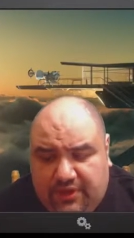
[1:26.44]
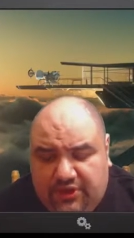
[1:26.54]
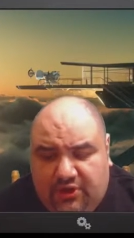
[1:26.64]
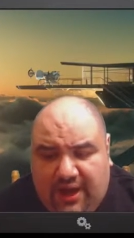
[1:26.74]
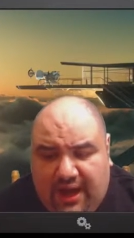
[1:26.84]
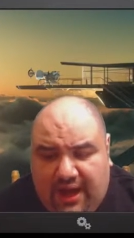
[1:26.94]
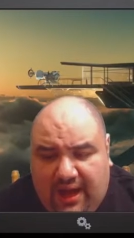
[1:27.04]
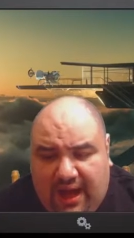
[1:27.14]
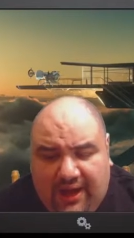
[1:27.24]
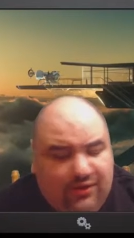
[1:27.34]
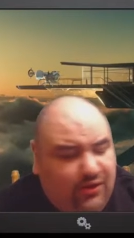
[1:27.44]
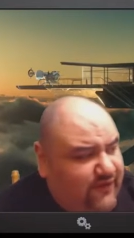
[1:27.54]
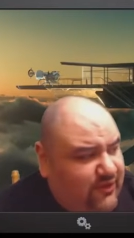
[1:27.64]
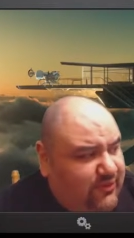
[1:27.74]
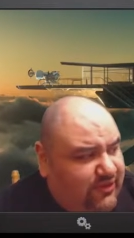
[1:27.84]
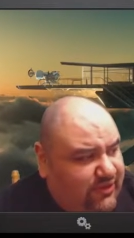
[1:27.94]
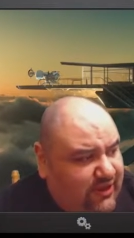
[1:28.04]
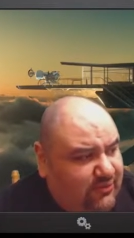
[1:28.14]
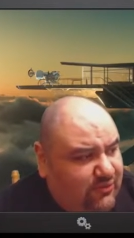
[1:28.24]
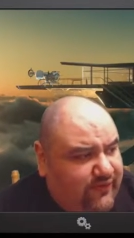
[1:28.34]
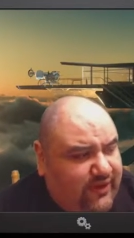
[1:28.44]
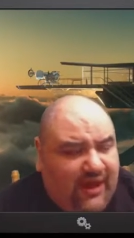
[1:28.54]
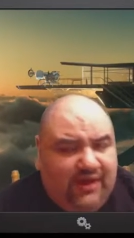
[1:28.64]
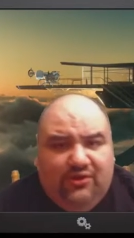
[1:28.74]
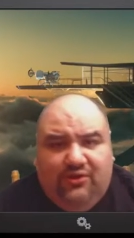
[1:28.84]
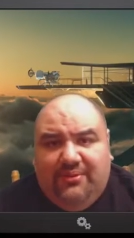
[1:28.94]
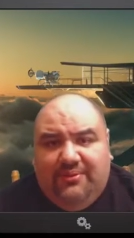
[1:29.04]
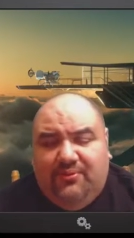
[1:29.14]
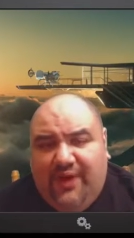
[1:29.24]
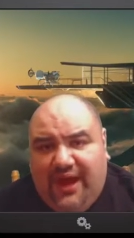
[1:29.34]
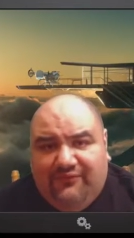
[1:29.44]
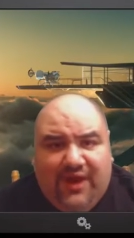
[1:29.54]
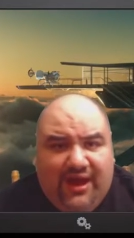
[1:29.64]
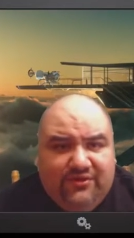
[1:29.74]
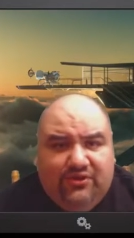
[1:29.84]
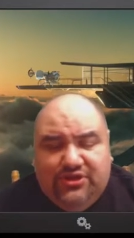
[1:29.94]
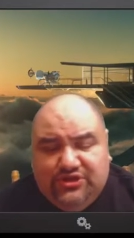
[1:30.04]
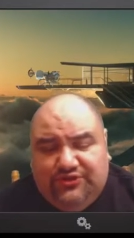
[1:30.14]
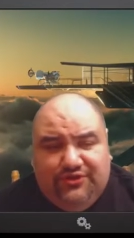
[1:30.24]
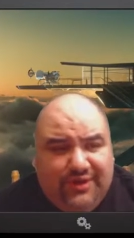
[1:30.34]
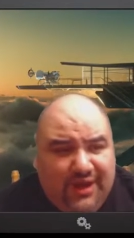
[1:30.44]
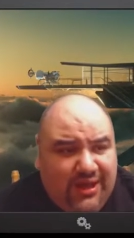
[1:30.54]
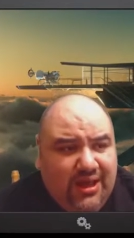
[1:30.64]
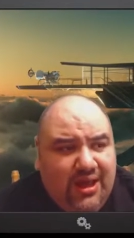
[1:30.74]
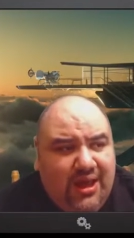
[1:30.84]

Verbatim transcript: you know, I, I don't know if anyone's seen the movie. I don't know how many people have or haven't, or interested or not.